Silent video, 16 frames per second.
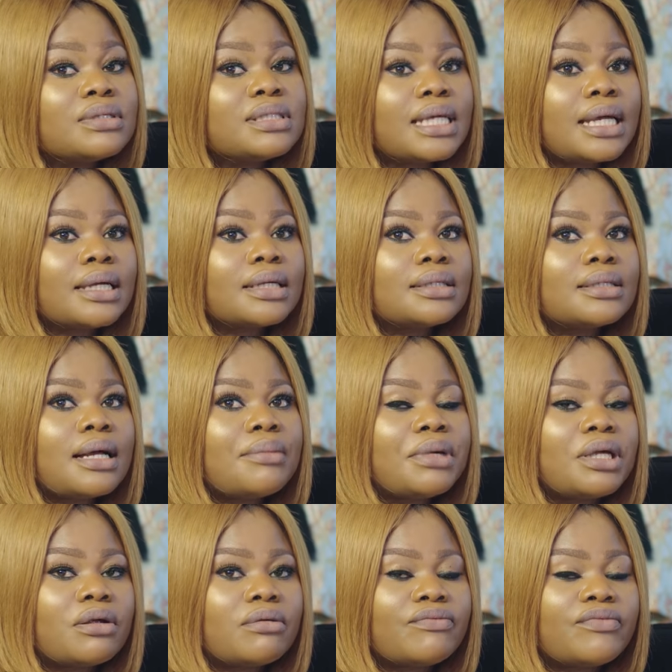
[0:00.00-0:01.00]
I would say, I
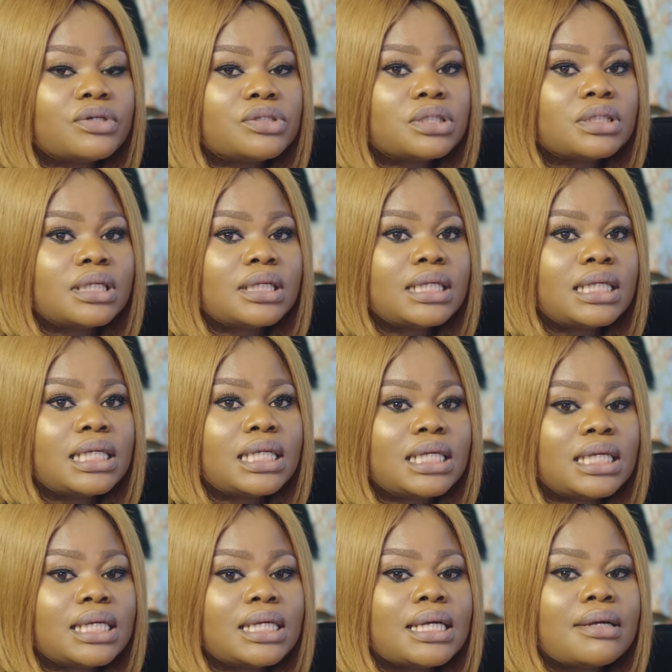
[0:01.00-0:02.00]
mean,
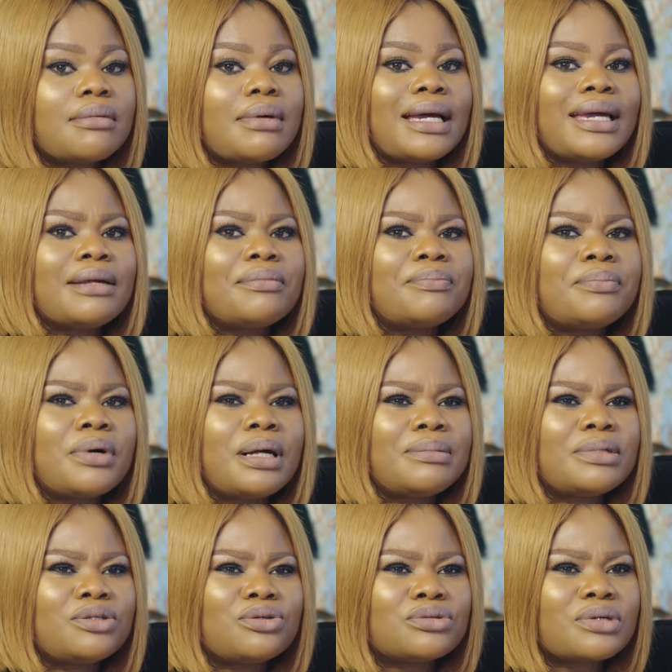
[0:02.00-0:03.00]
unfortunately, I
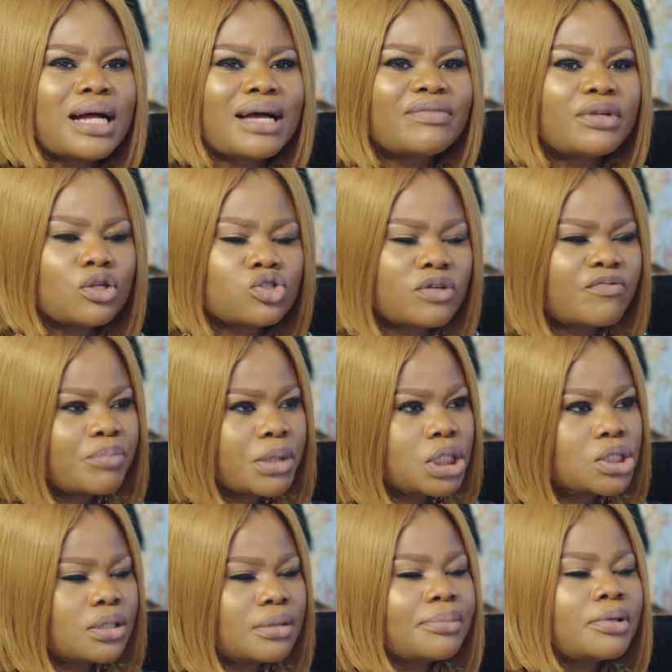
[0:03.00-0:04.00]
probably don't have a lot of
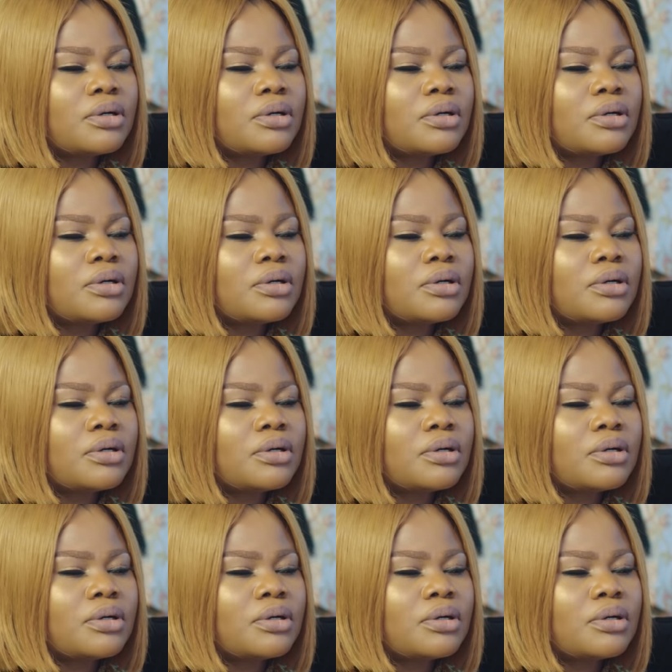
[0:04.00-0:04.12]
picture,